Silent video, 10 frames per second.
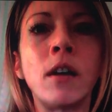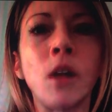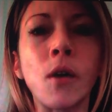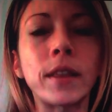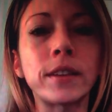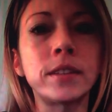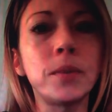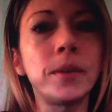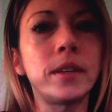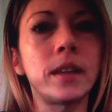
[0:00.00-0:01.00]
Okay, let's say
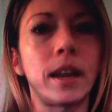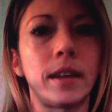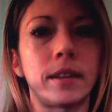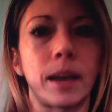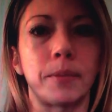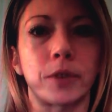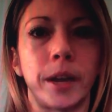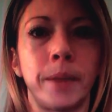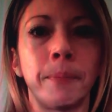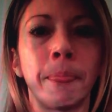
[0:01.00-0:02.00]
we did that 8 times, right?